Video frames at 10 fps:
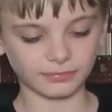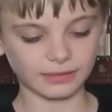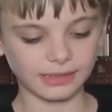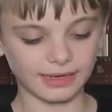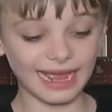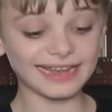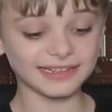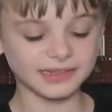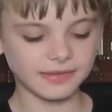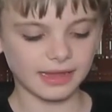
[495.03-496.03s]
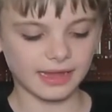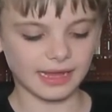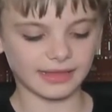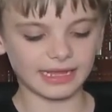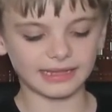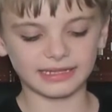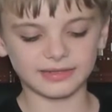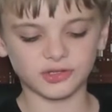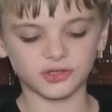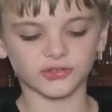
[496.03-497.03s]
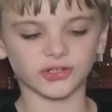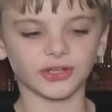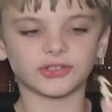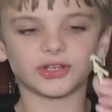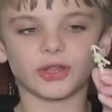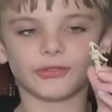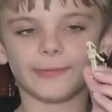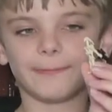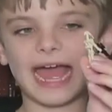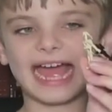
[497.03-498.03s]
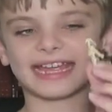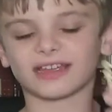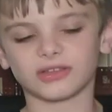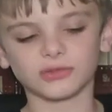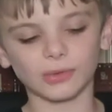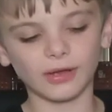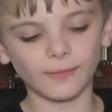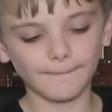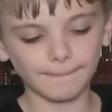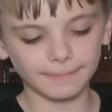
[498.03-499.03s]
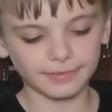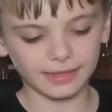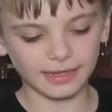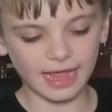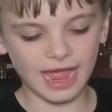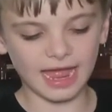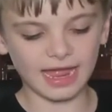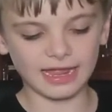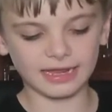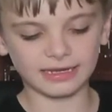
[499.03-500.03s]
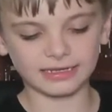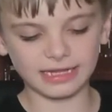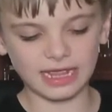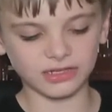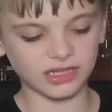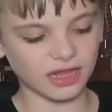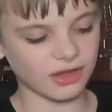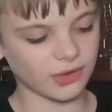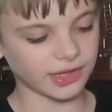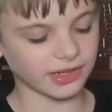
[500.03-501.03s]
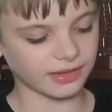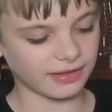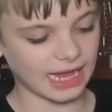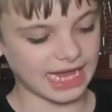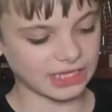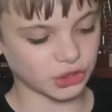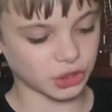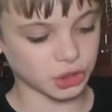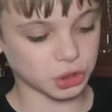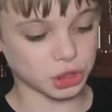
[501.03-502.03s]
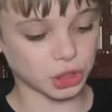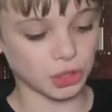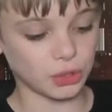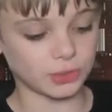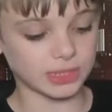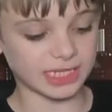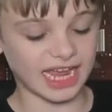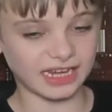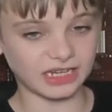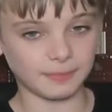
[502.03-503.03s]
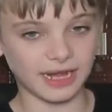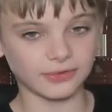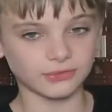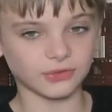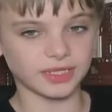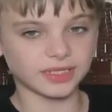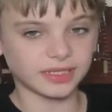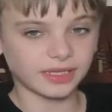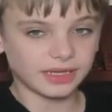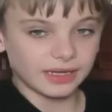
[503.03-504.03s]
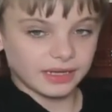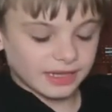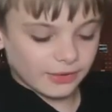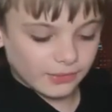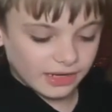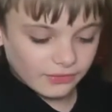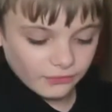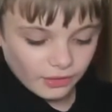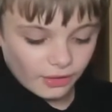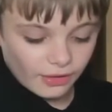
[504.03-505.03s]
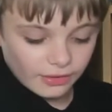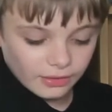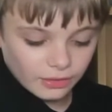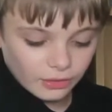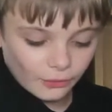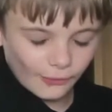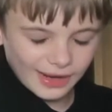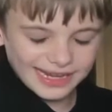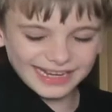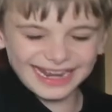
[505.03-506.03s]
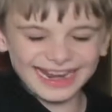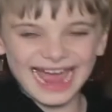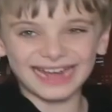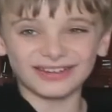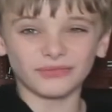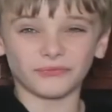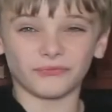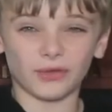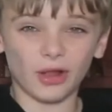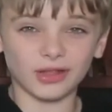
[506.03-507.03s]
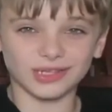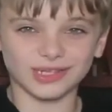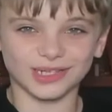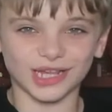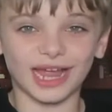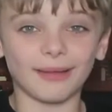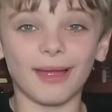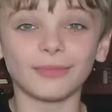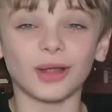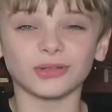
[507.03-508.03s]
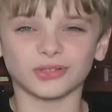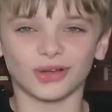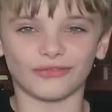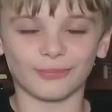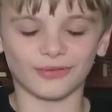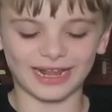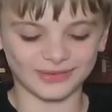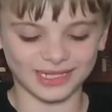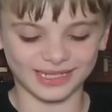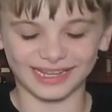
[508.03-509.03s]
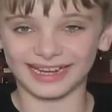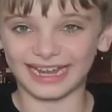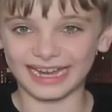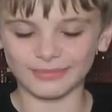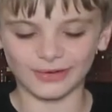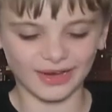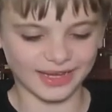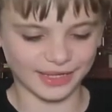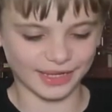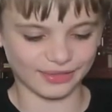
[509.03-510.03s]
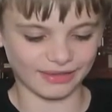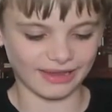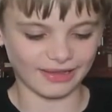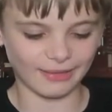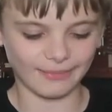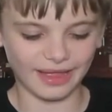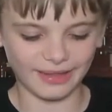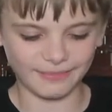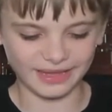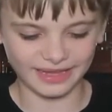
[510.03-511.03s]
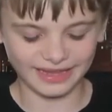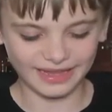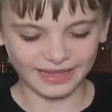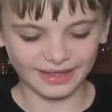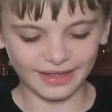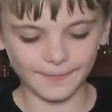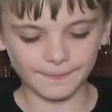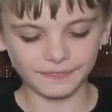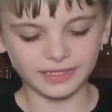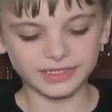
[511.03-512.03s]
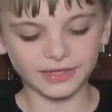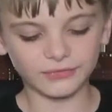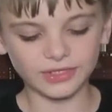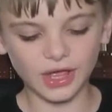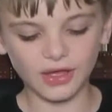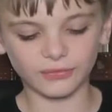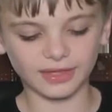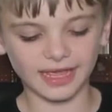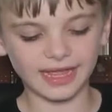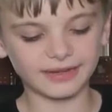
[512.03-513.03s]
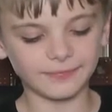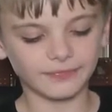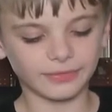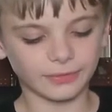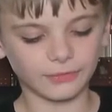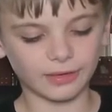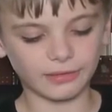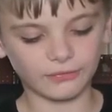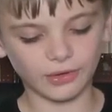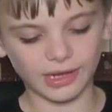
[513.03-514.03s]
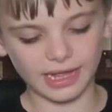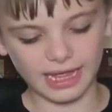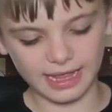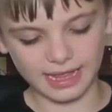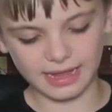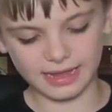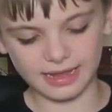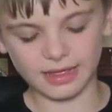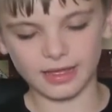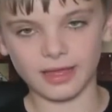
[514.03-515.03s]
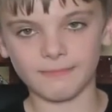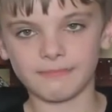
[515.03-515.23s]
legs, and then the stud on the back as well. And yeah, so other than that it's just two standard Battle Droids. Then we have got Quinlan Vos. I'm not sure if I'm pronouncing that name correctly. I think I might be. So if we start off with the head, we've got a